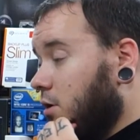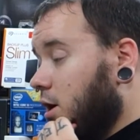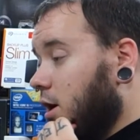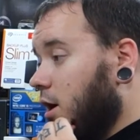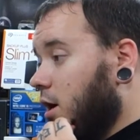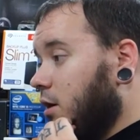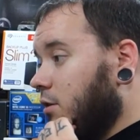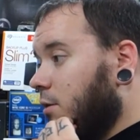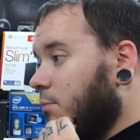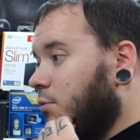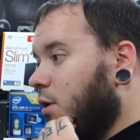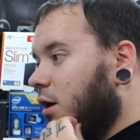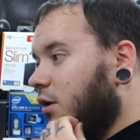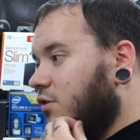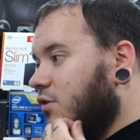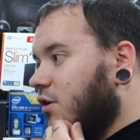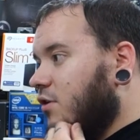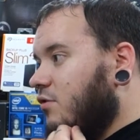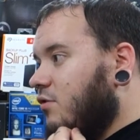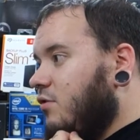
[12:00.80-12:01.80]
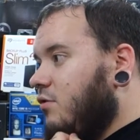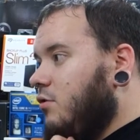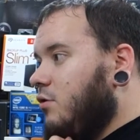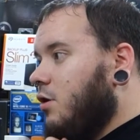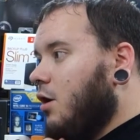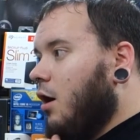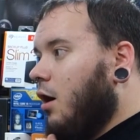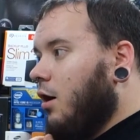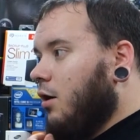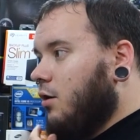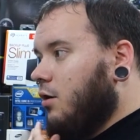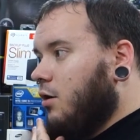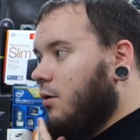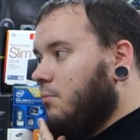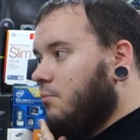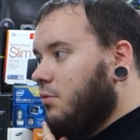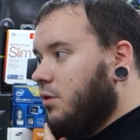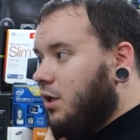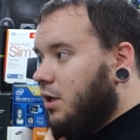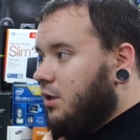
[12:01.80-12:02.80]
And the price is not
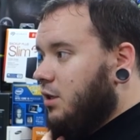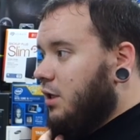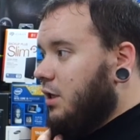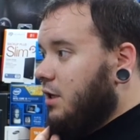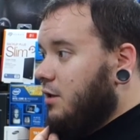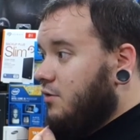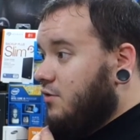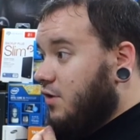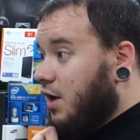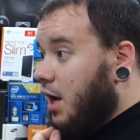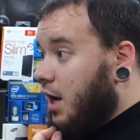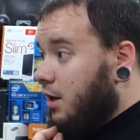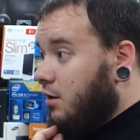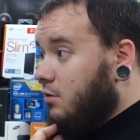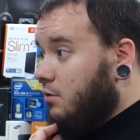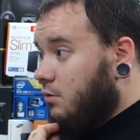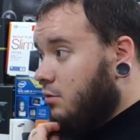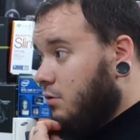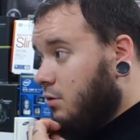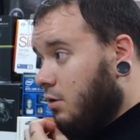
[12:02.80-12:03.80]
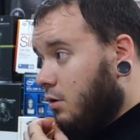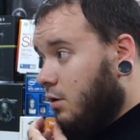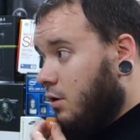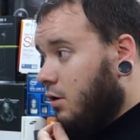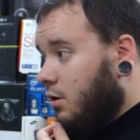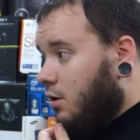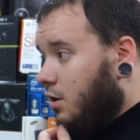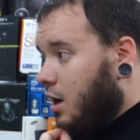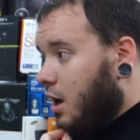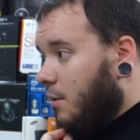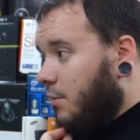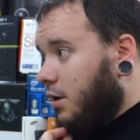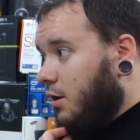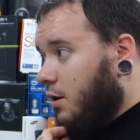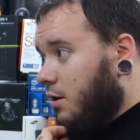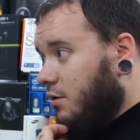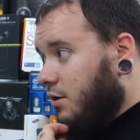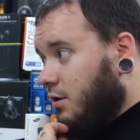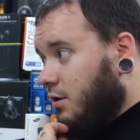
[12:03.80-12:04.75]
completely insane. I mean, I think